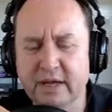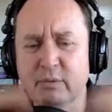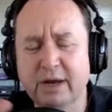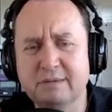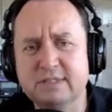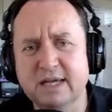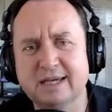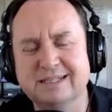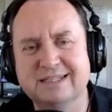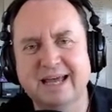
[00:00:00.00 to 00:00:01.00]
And what I'm
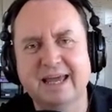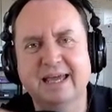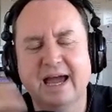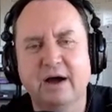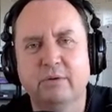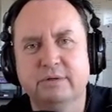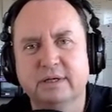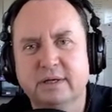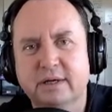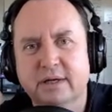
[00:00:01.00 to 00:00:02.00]
saying is take
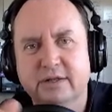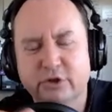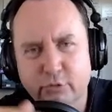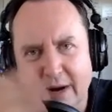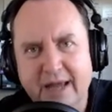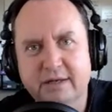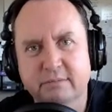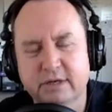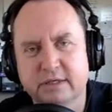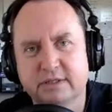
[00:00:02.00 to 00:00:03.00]
out the
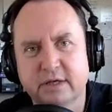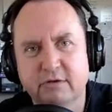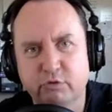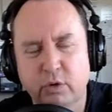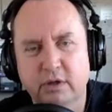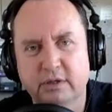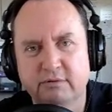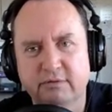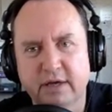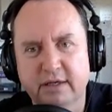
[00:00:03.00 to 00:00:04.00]
randomness of
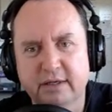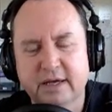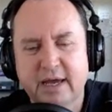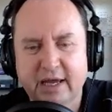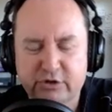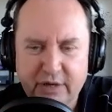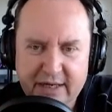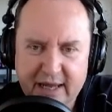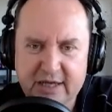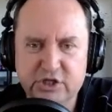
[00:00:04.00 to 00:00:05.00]
quality fade and
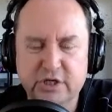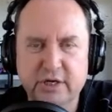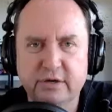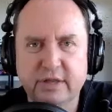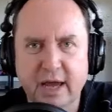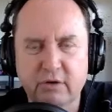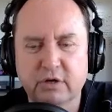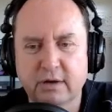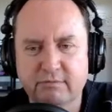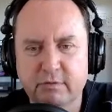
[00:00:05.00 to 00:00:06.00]
try to engineer the
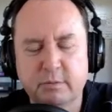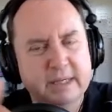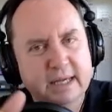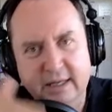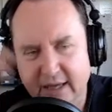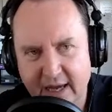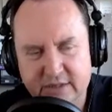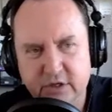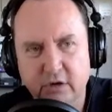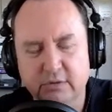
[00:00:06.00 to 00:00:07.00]
outcome from the beginning,
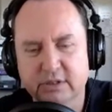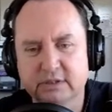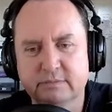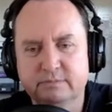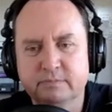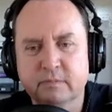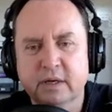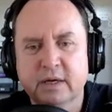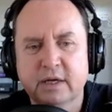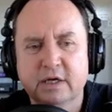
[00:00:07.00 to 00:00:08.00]
as always.
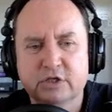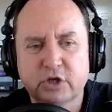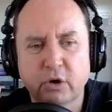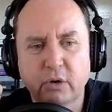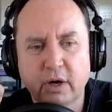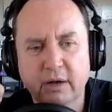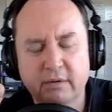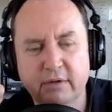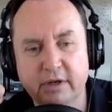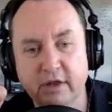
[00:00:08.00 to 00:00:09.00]
So
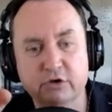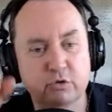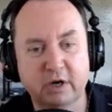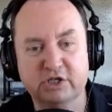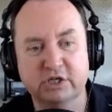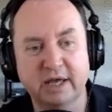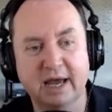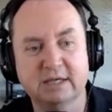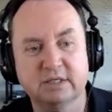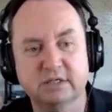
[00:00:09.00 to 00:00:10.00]
another question to
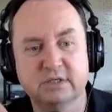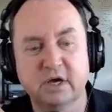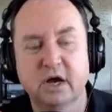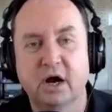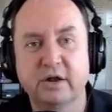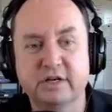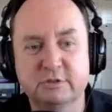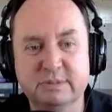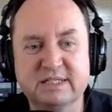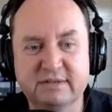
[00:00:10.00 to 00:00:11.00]
ask is Are
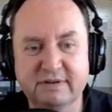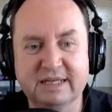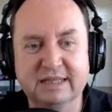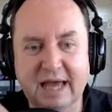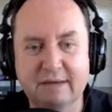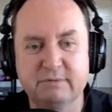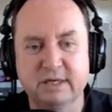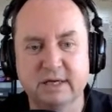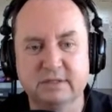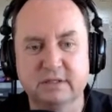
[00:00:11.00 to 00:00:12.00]
there specific lab
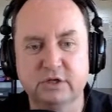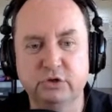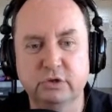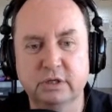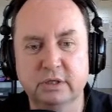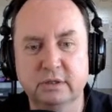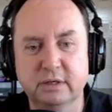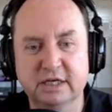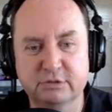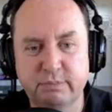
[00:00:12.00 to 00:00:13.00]
tests that you
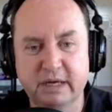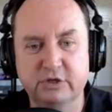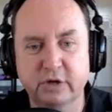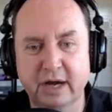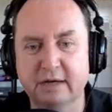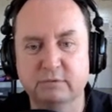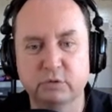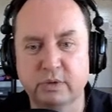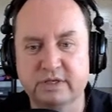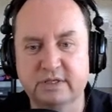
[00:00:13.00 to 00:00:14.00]
can expect your item
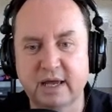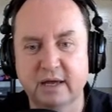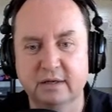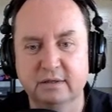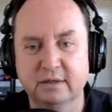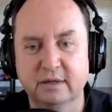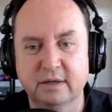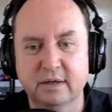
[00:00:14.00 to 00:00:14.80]
to withstand?